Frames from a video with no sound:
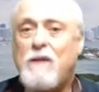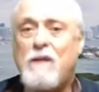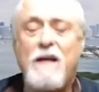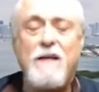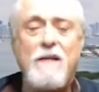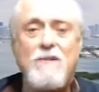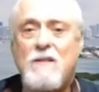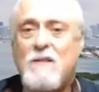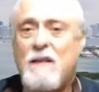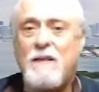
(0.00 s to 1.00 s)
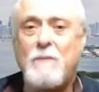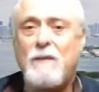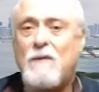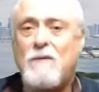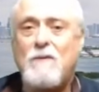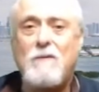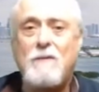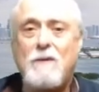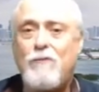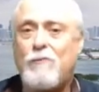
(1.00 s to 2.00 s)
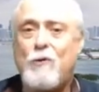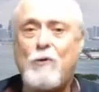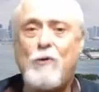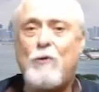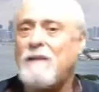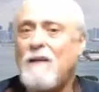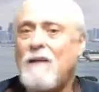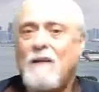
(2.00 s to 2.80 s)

it and you take the ball and throw it,